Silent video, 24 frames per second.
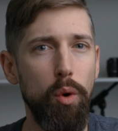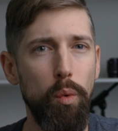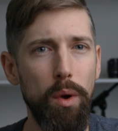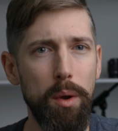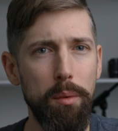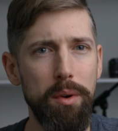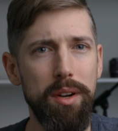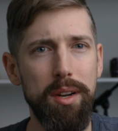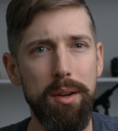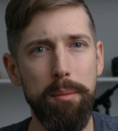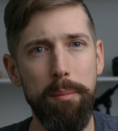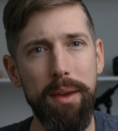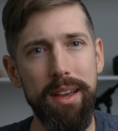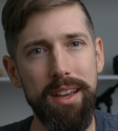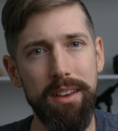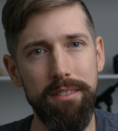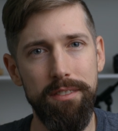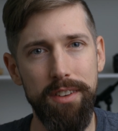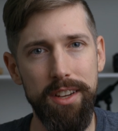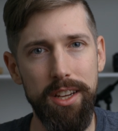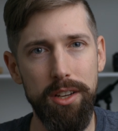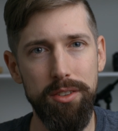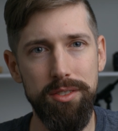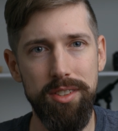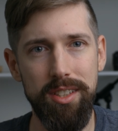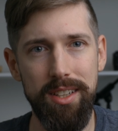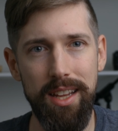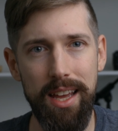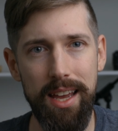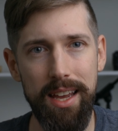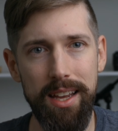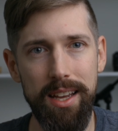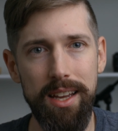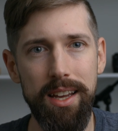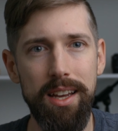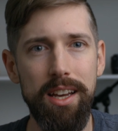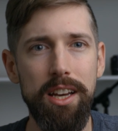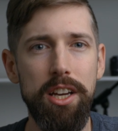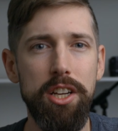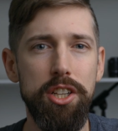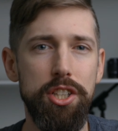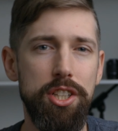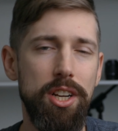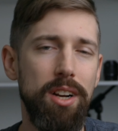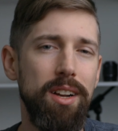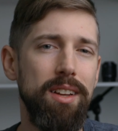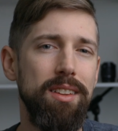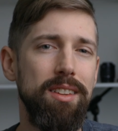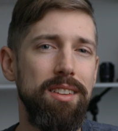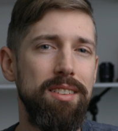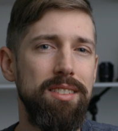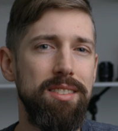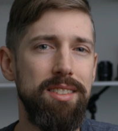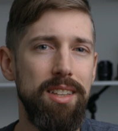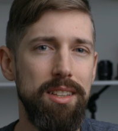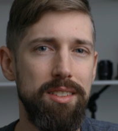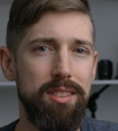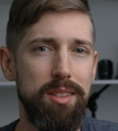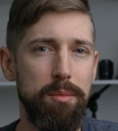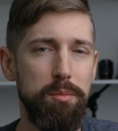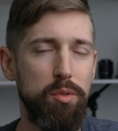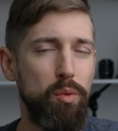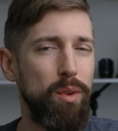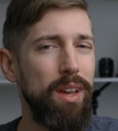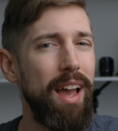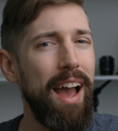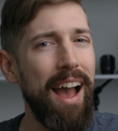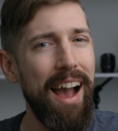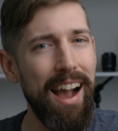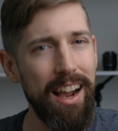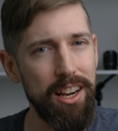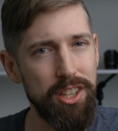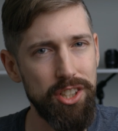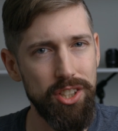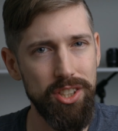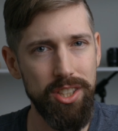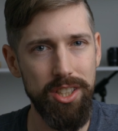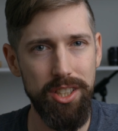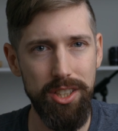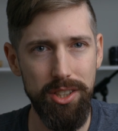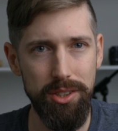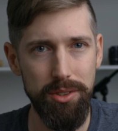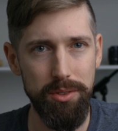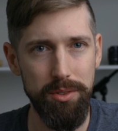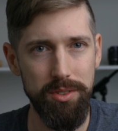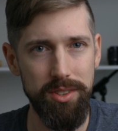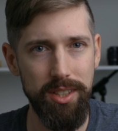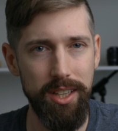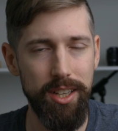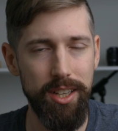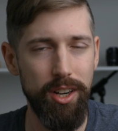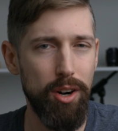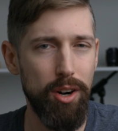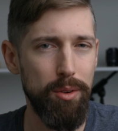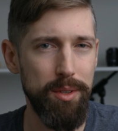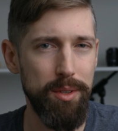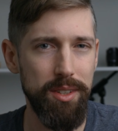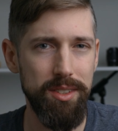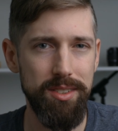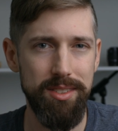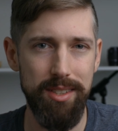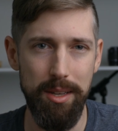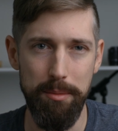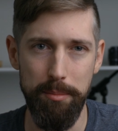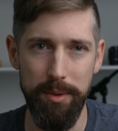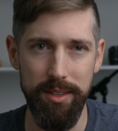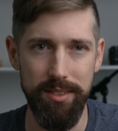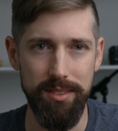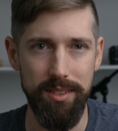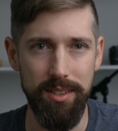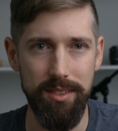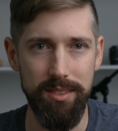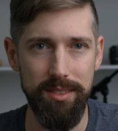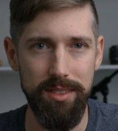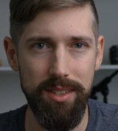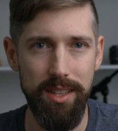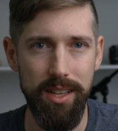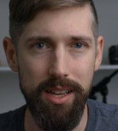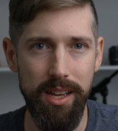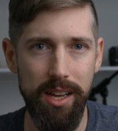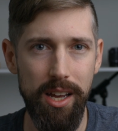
we wanted to make a video today sharing the systems we actually use in our real estate business.